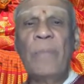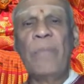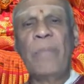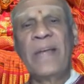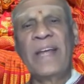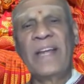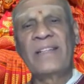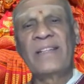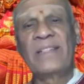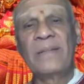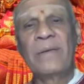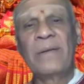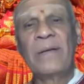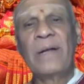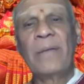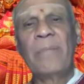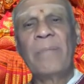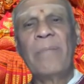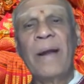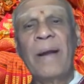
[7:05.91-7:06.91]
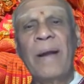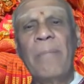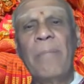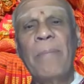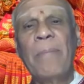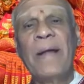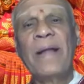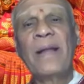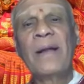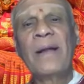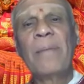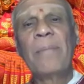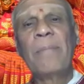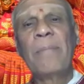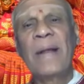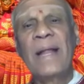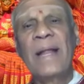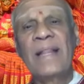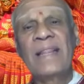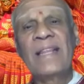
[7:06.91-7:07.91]
means Brahman
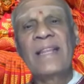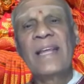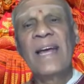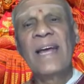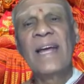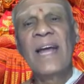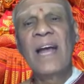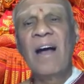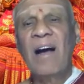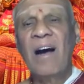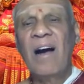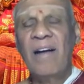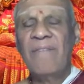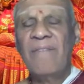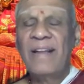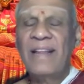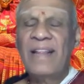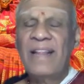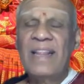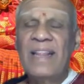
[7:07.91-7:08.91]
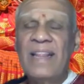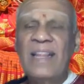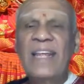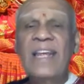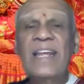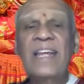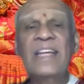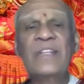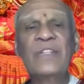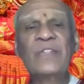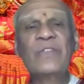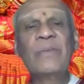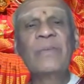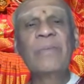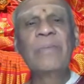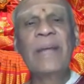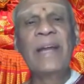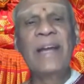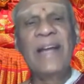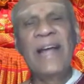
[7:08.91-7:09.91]
Pratyaya Avritti is to
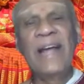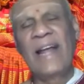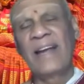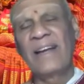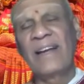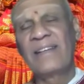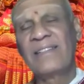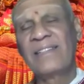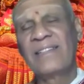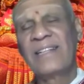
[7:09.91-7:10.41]
be done.